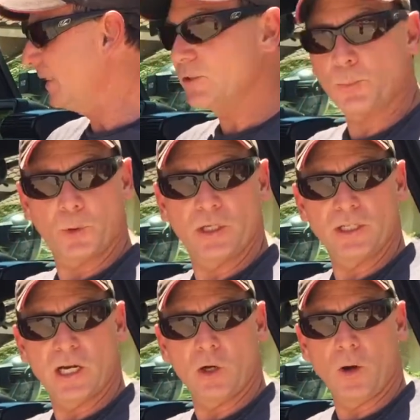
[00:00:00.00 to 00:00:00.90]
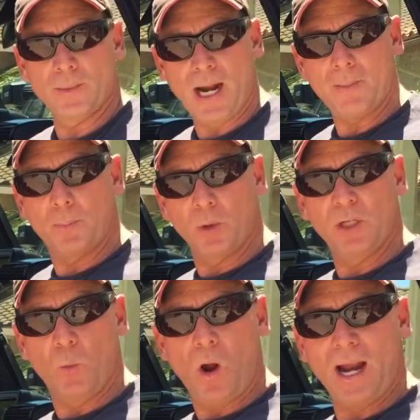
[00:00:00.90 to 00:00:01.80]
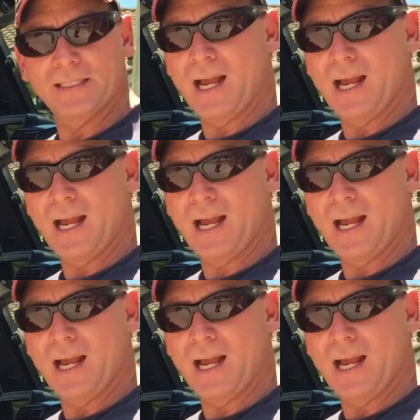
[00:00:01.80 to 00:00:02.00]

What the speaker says: these are pretty narrow. I mean, I'm a pretty wide